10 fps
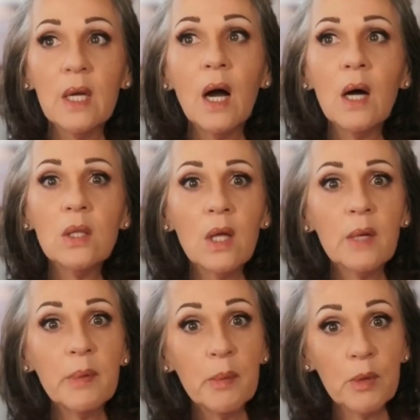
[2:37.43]
a lot
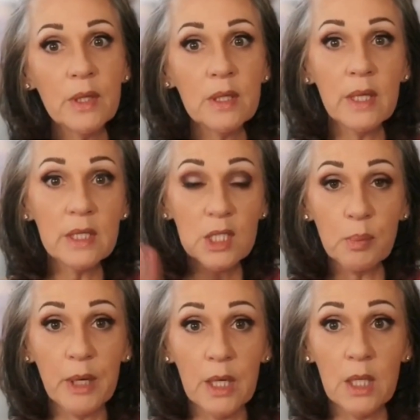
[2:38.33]
of people in that
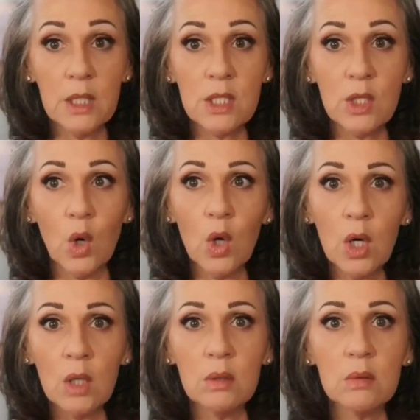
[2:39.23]
space
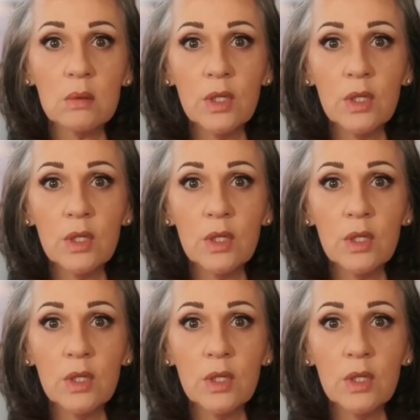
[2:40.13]
are,